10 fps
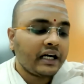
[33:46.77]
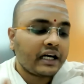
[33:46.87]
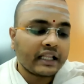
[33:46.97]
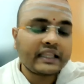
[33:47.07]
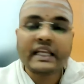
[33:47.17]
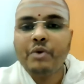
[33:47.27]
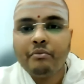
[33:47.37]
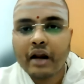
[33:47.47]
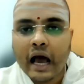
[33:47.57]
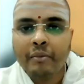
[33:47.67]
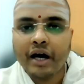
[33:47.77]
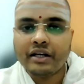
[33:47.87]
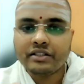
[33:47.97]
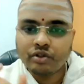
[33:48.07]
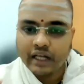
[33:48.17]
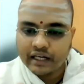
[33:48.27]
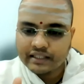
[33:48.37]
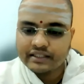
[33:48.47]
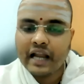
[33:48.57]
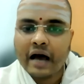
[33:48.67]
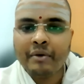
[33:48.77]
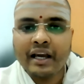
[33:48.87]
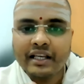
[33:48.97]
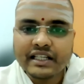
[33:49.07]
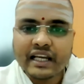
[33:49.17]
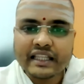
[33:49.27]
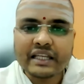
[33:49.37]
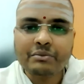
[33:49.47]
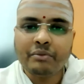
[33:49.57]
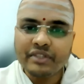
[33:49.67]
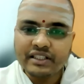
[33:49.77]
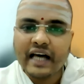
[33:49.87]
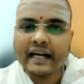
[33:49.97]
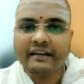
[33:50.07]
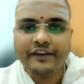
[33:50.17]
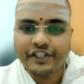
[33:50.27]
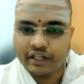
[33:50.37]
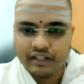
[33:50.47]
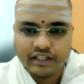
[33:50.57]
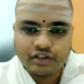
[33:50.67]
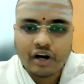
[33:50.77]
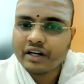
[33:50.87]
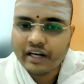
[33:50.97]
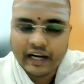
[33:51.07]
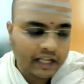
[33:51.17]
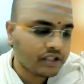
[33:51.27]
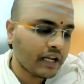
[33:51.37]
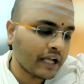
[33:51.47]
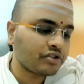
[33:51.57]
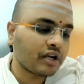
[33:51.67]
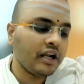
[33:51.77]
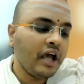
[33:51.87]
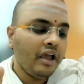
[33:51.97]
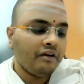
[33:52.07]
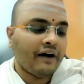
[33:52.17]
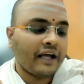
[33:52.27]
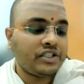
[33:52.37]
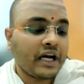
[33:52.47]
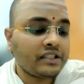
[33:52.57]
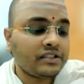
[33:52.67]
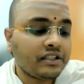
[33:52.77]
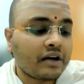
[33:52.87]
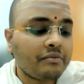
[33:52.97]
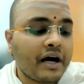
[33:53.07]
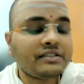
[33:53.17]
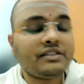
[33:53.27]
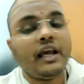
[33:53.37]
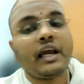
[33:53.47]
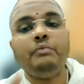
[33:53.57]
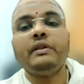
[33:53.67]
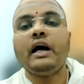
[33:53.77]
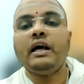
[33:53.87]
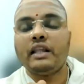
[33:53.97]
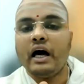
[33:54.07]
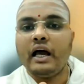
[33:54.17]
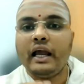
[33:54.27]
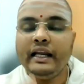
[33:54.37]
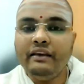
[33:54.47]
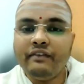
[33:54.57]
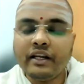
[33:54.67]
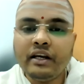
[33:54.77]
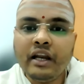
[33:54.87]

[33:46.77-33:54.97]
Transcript: kritrimam nama so that is nama is kritrimam this is artificial this is not nat natural vachyascha dharmaste kalpita yataha and even